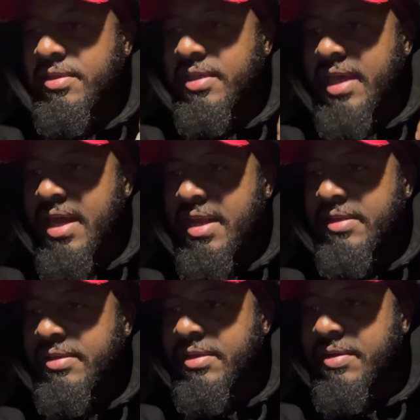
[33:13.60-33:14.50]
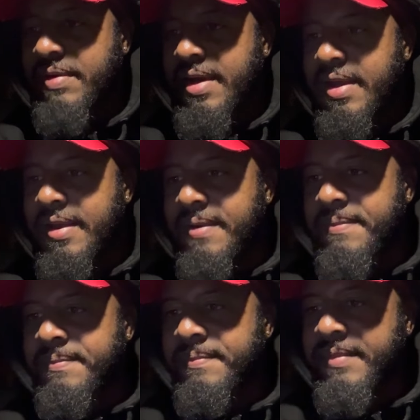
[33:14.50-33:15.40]
to get it, so
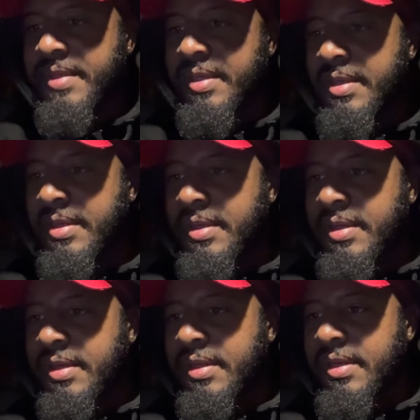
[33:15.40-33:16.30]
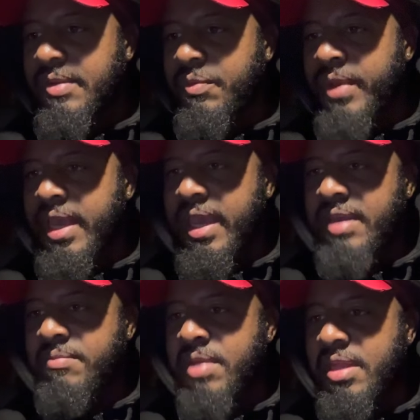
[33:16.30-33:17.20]
um we're
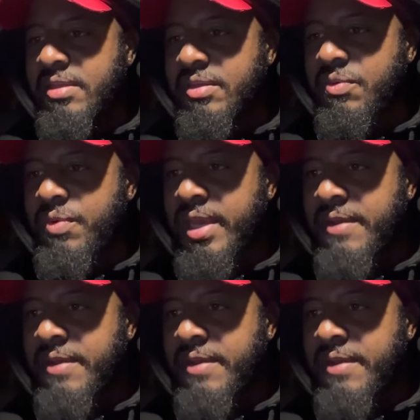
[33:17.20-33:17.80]
eight minutes away